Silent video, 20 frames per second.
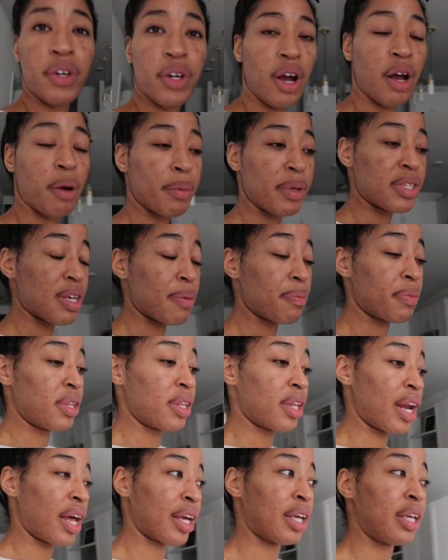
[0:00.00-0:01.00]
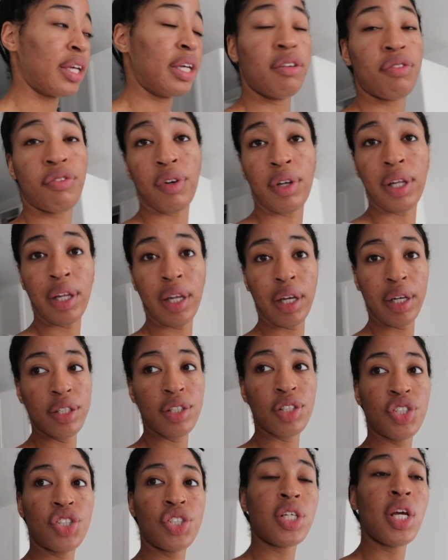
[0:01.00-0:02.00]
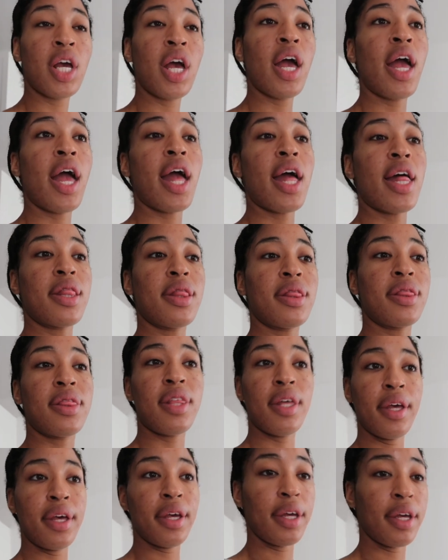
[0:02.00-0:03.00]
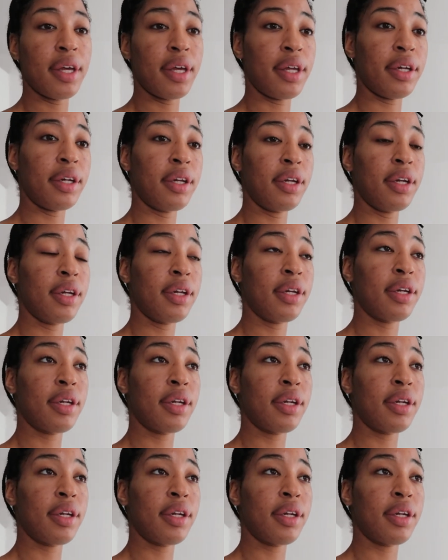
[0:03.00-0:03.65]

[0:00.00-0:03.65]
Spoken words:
figure out me something that I can eat for lunch, and then